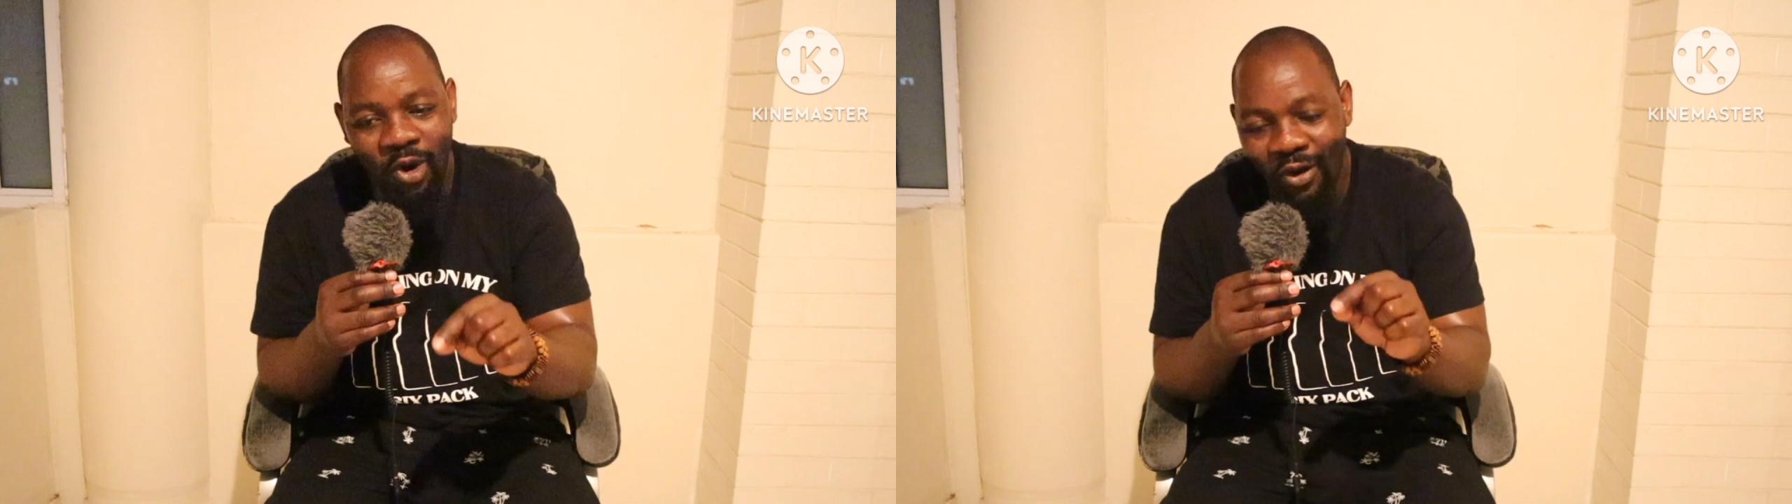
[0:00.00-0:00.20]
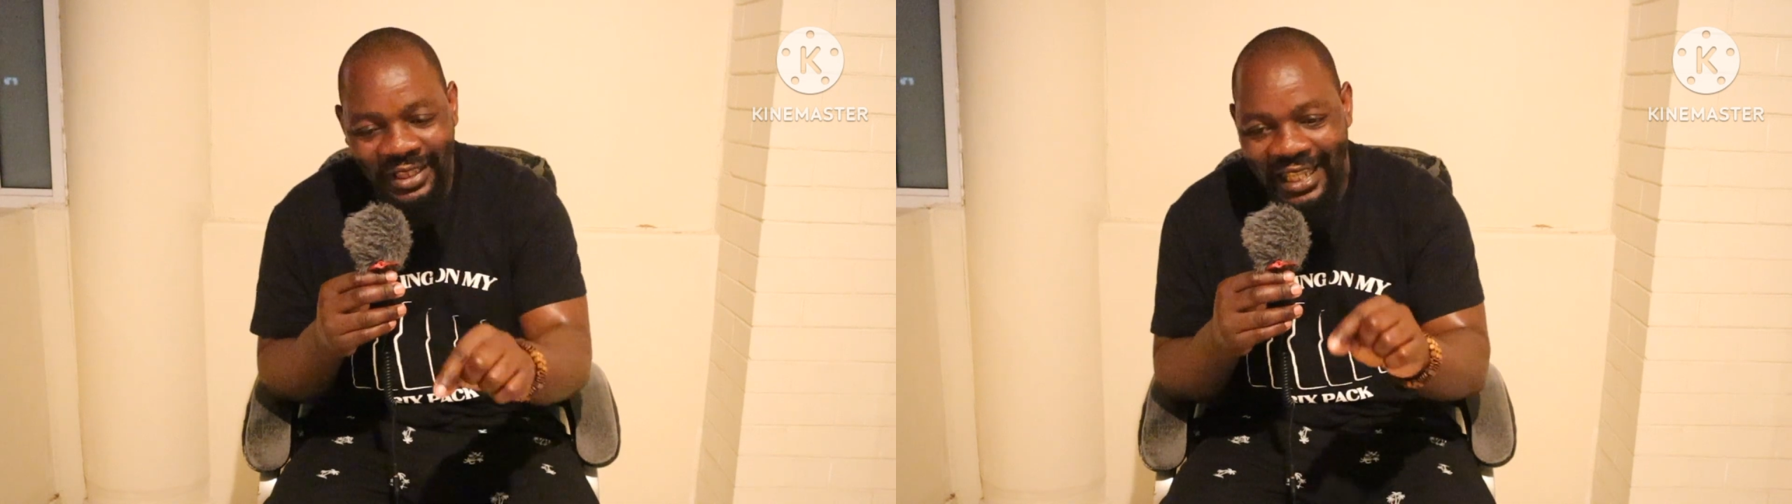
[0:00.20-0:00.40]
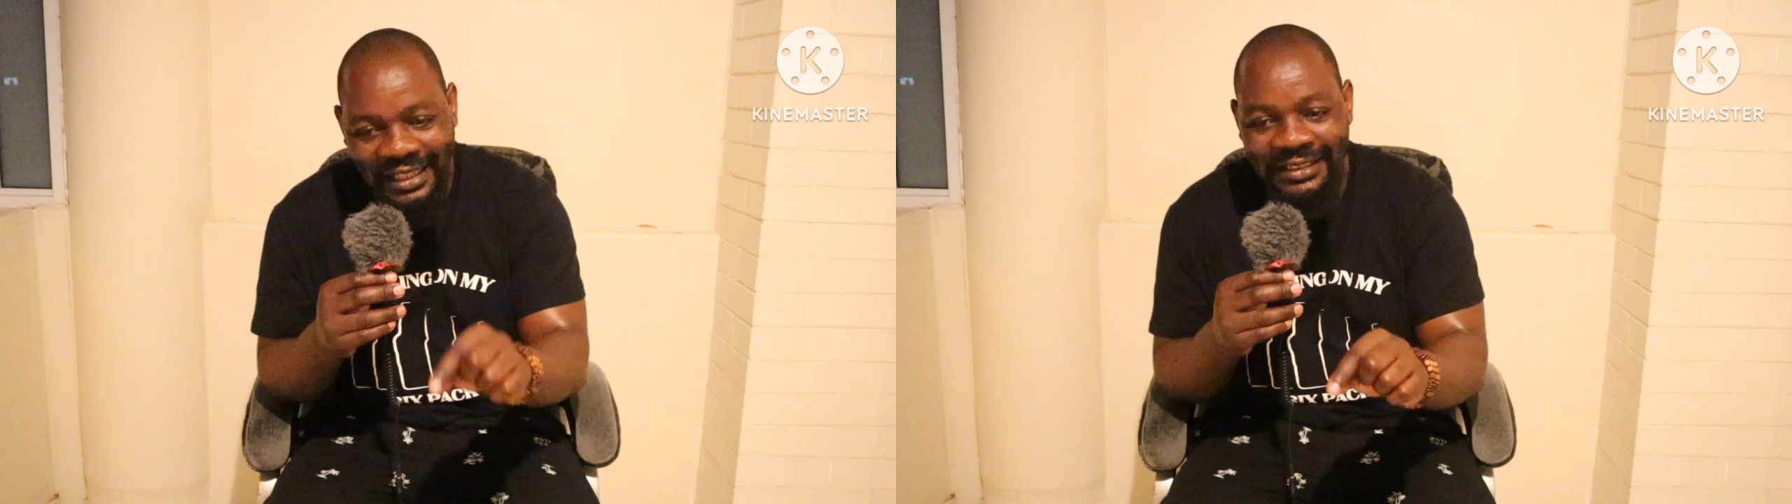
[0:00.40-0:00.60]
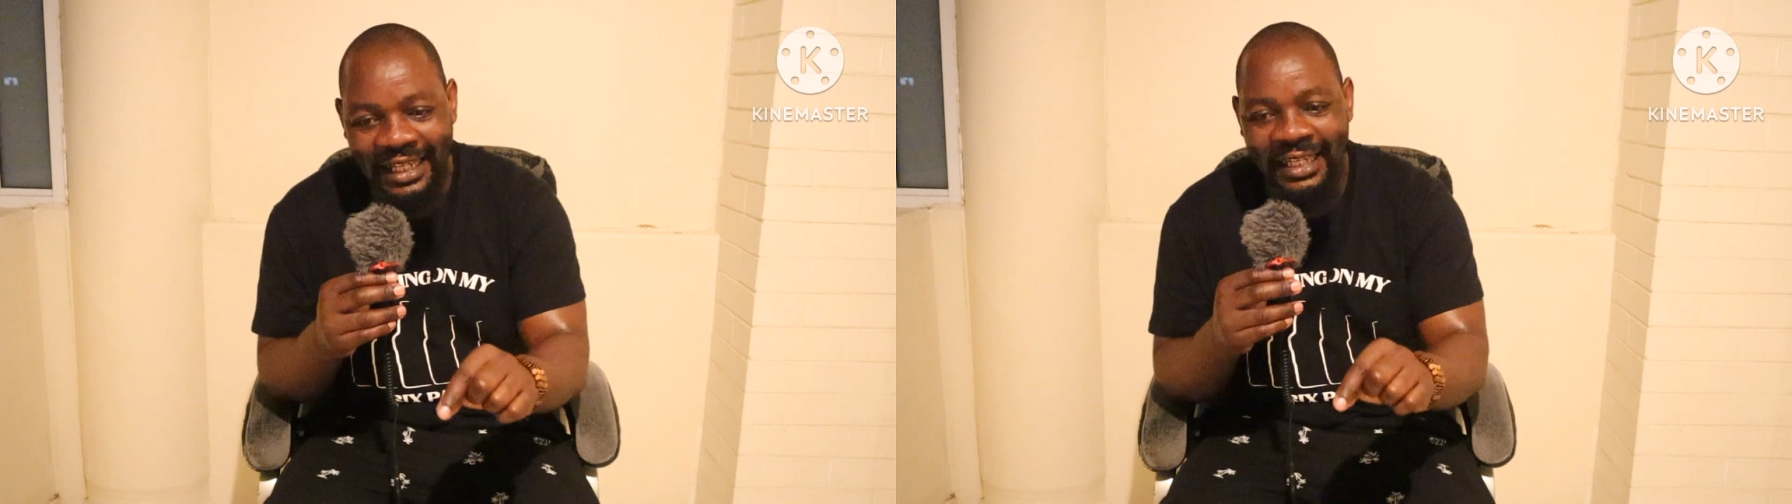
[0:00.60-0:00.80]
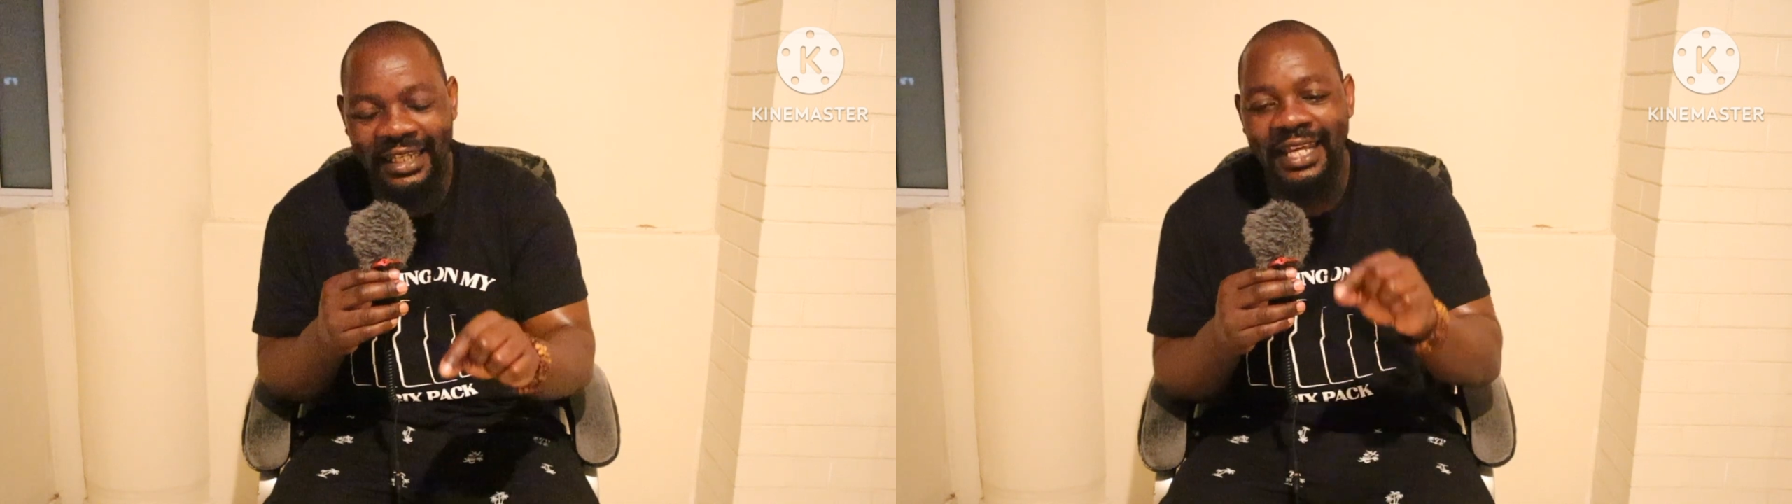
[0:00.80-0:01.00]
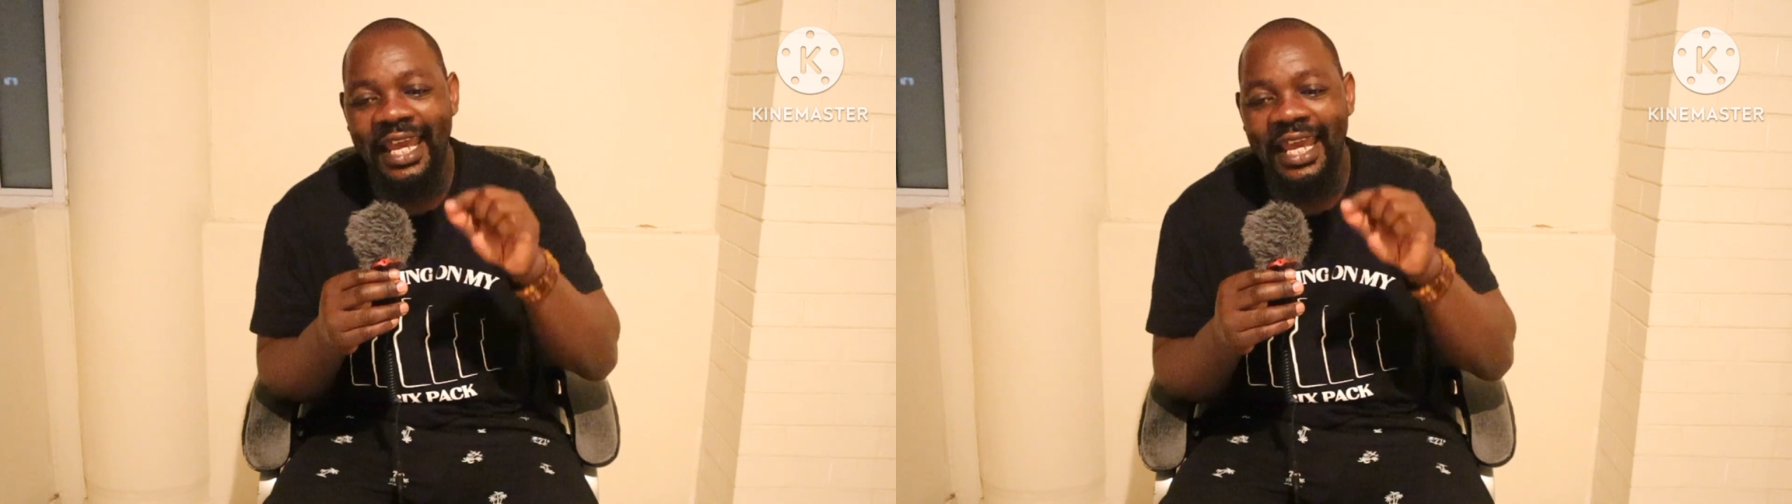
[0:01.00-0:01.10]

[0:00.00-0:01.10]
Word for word: on that day.